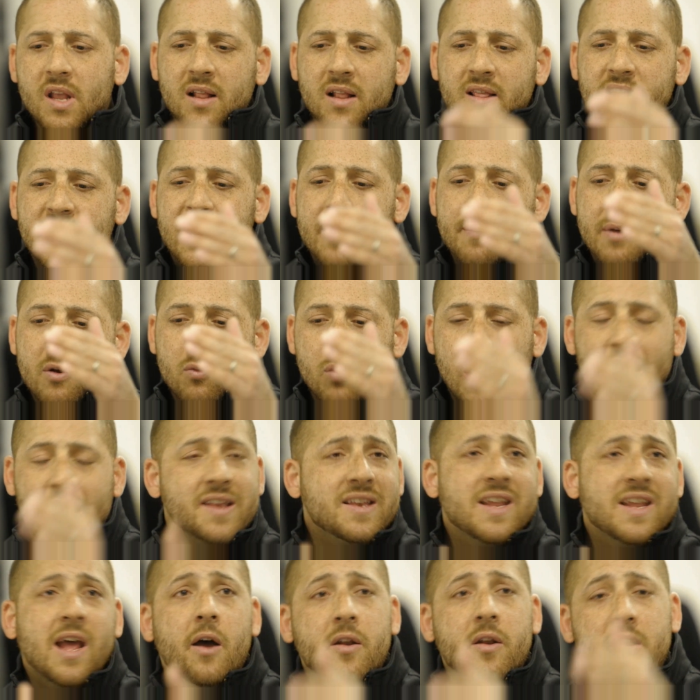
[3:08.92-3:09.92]
Leading me right
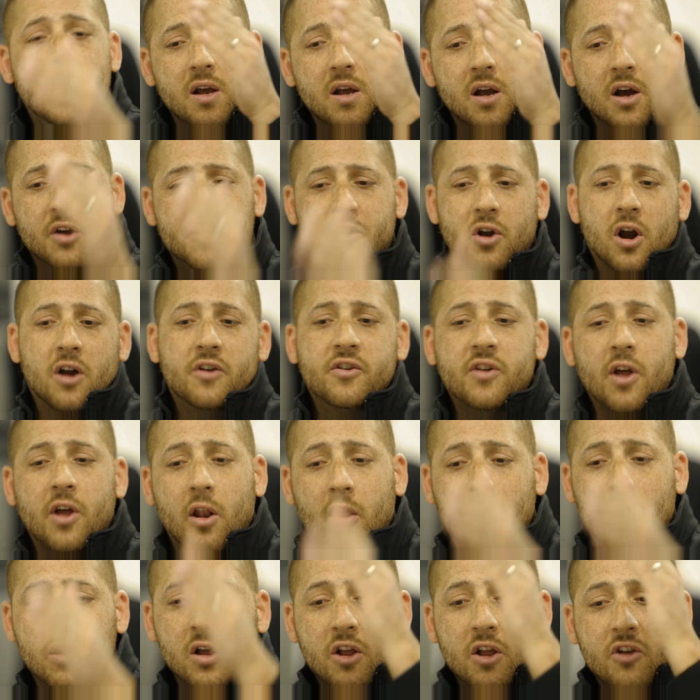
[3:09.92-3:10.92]
down a dark
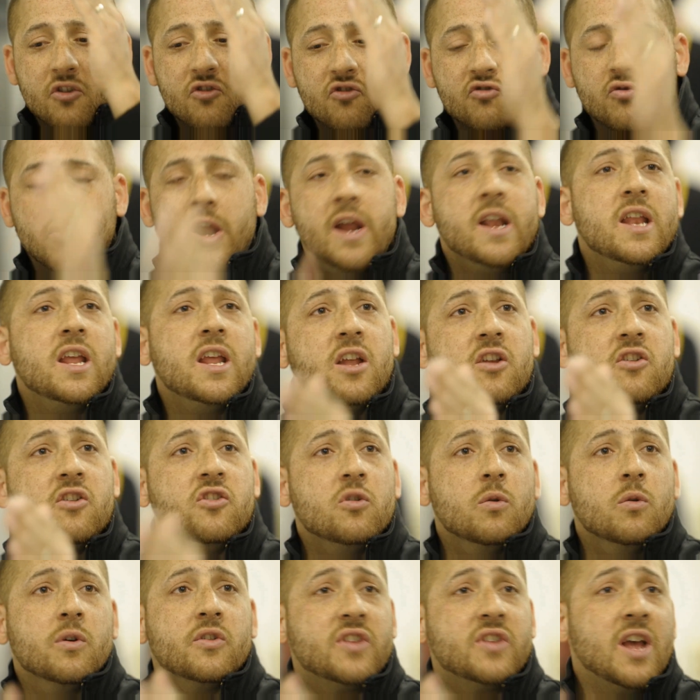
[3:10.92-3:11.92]
tunnel straight
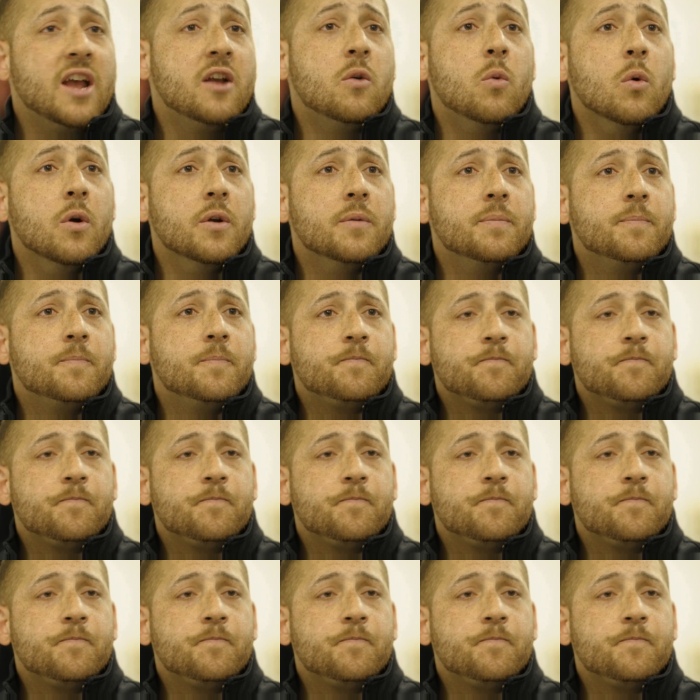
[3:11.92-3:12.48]
into a psych ward.